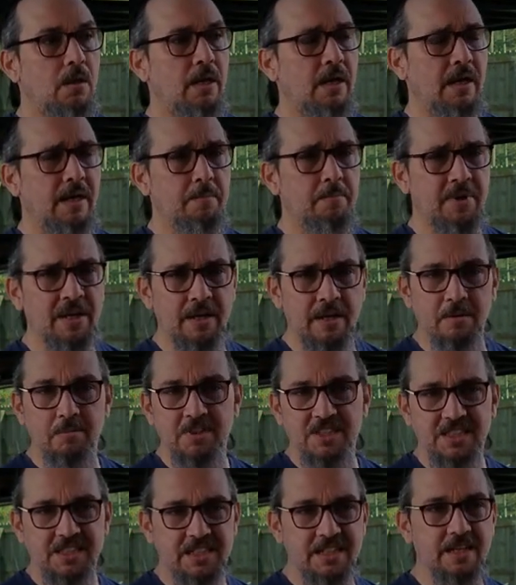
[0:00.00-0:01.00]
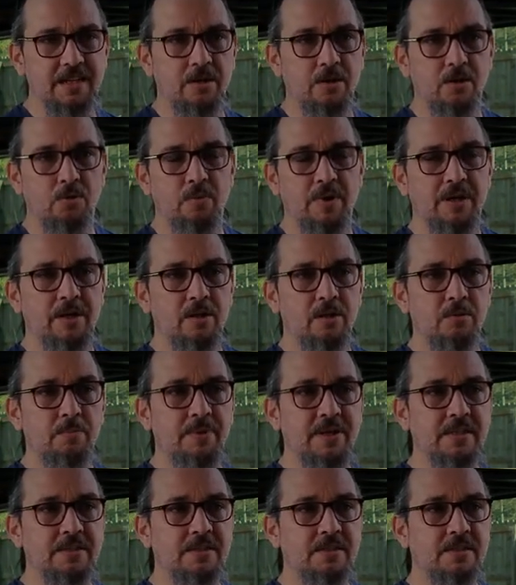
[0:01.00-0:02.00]
and being able to see it on a regular
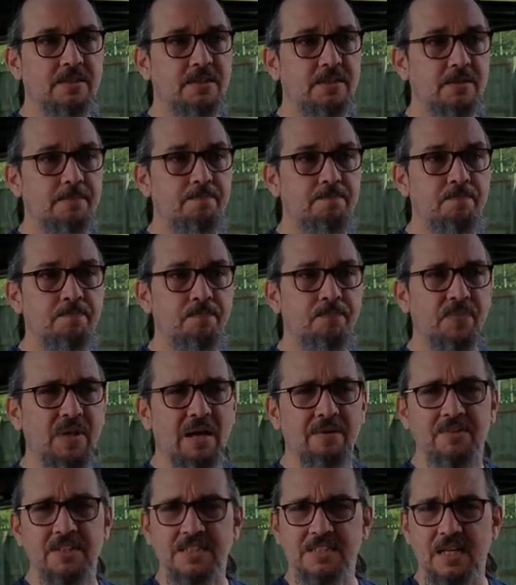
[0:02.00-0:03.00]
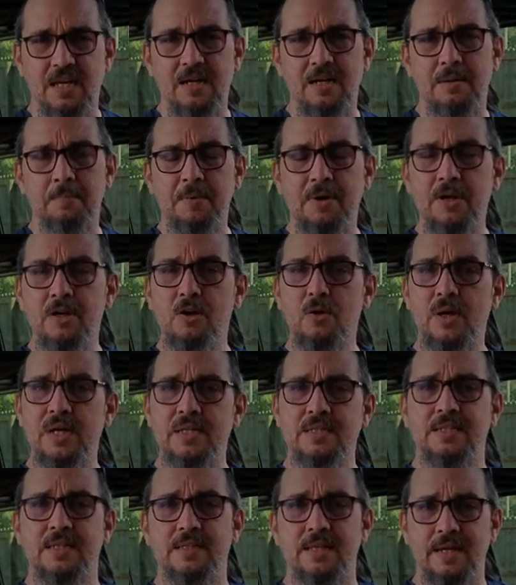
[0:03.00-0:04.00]
basis, I've decided I'm going to go ahead and
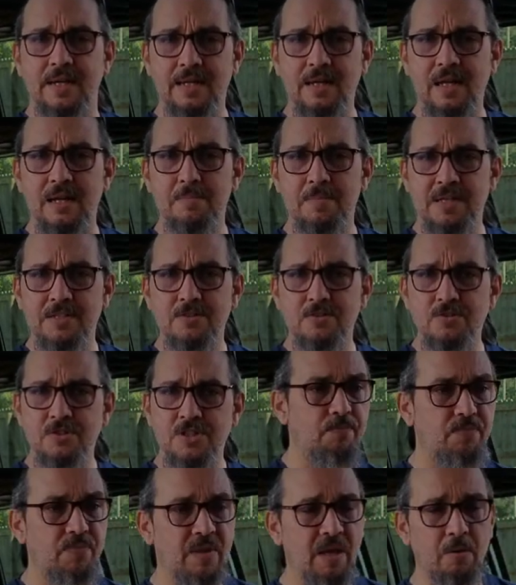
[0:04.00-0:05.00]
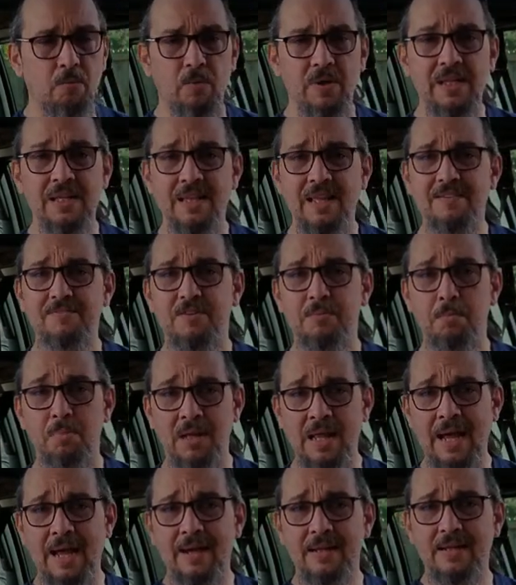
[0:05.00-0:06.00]
take the headlight bezels that we left
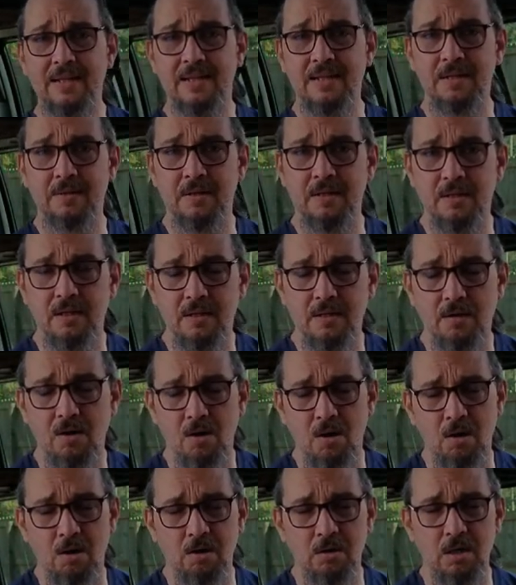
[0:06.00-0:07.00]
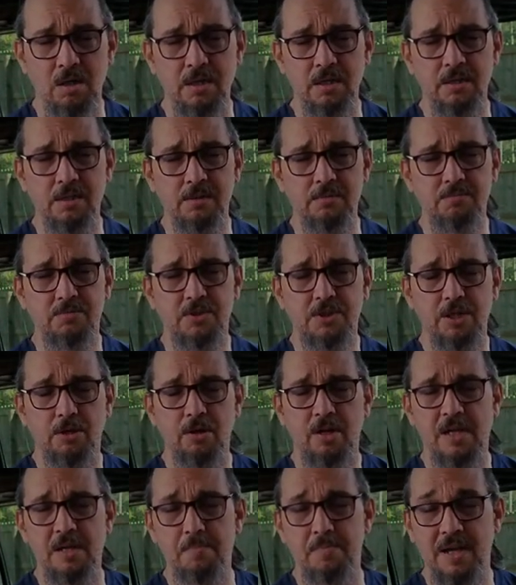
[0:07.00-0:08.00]
black in our
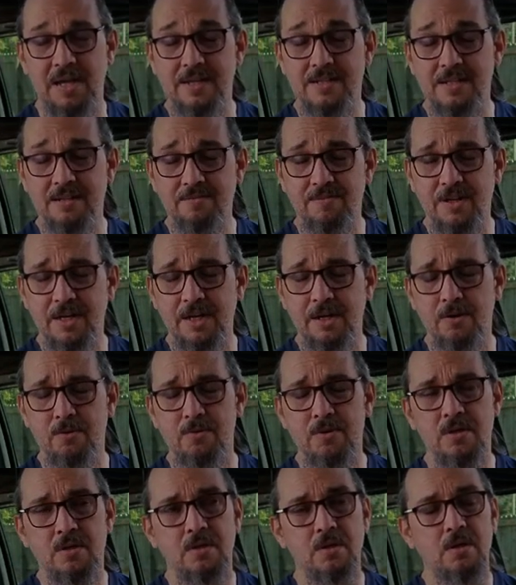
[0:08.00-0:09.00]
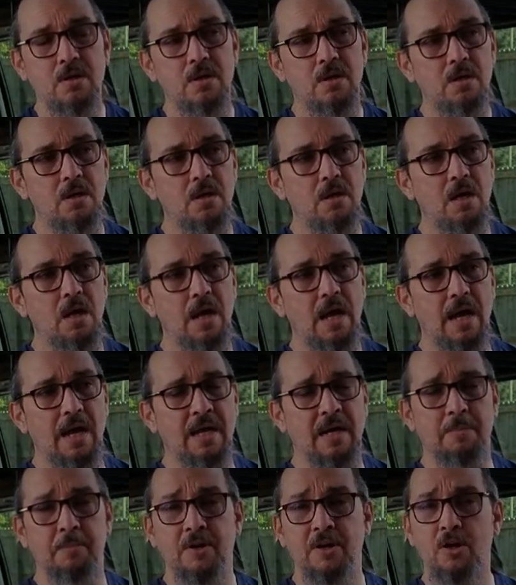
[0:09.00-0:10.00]
Cherokee painting video, and
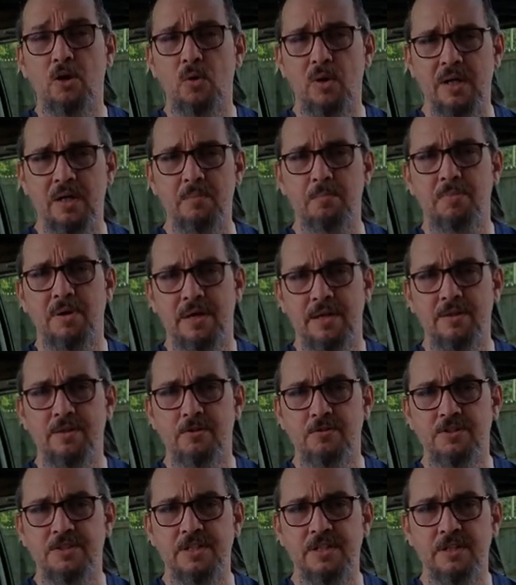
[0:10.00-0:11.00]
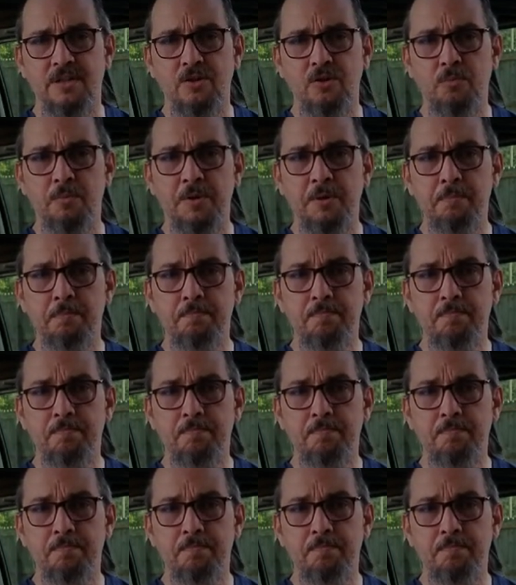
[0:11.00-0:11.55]
I'm going to go ahead and paint those the aluminum.